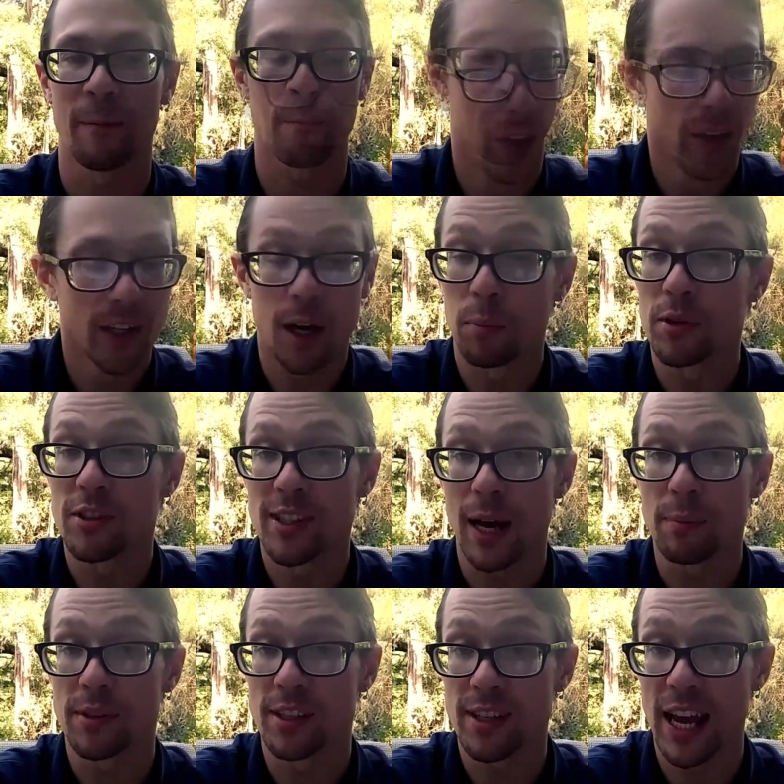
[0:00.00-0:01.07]
A couple
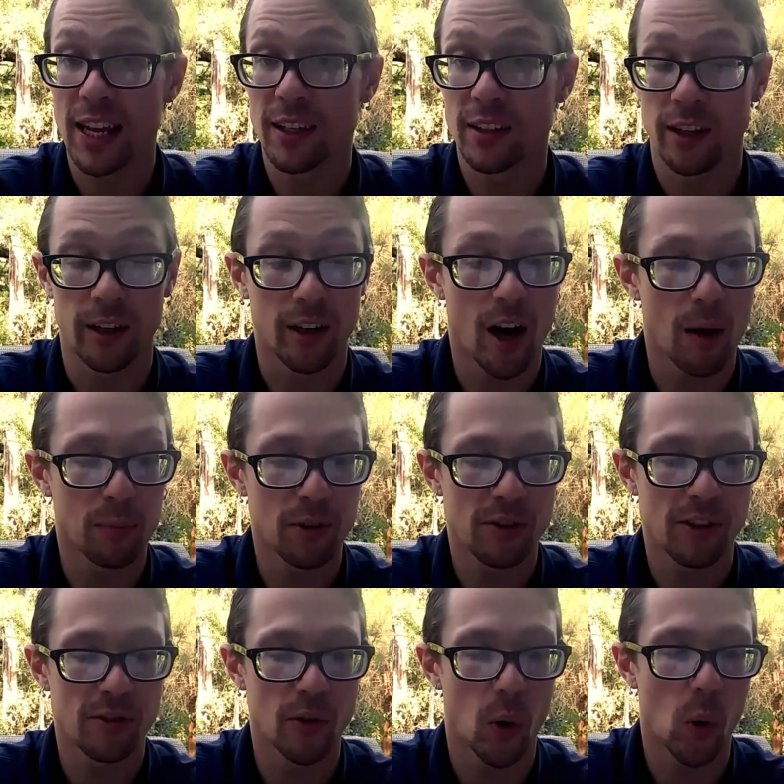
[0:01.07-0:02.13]
steps to take to accomplish
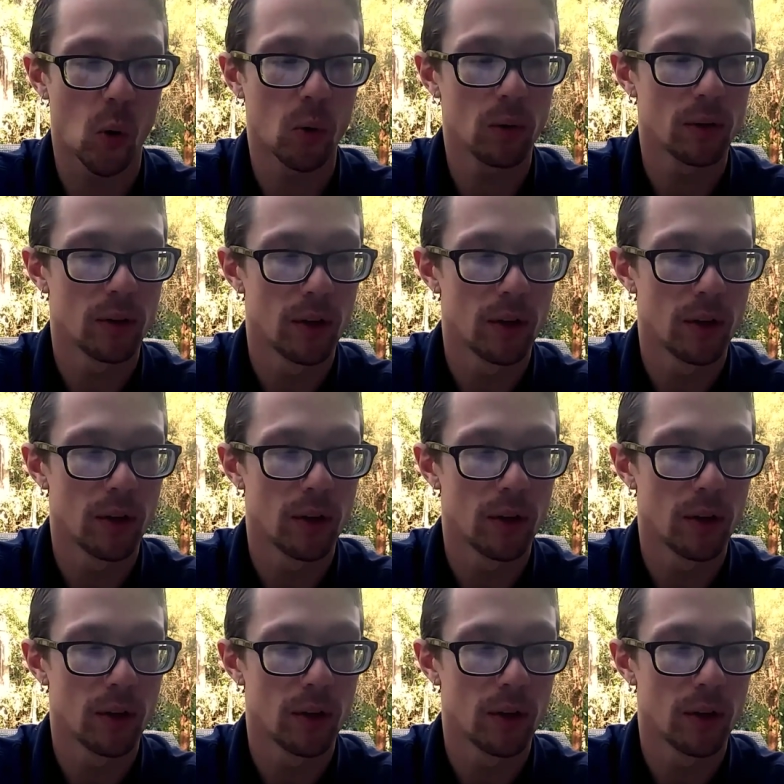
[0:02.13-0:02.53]
this goal: